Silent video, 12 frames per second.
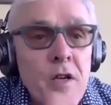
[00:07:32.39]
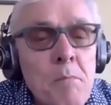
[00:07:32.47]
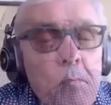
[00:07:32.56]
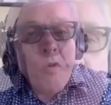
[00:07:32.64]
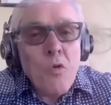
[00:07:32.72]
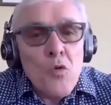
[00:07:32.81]

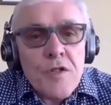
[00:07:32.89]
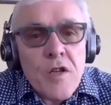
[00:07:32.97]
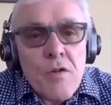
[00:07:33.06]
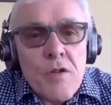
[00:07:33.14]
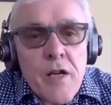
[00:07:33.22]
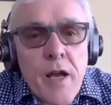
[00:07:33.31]
but also
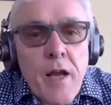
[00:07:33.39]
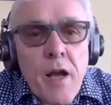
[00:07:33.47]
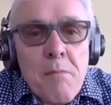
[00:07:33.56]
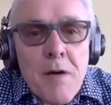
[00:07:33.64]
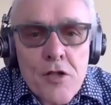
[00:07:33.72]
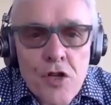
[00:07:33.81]
taking a
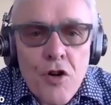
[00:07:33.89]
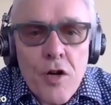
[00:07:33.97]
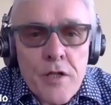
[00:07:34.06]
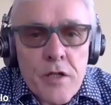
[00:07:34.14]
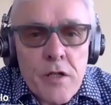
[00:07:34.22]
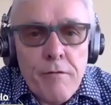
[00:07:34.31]
much longer
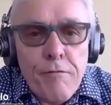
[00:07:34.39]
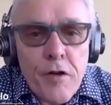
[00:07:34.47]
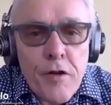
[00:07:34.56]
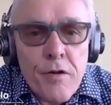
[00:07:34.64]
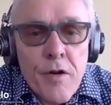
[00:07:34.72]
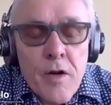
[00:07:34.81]
term
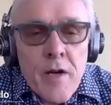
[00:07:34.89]
view.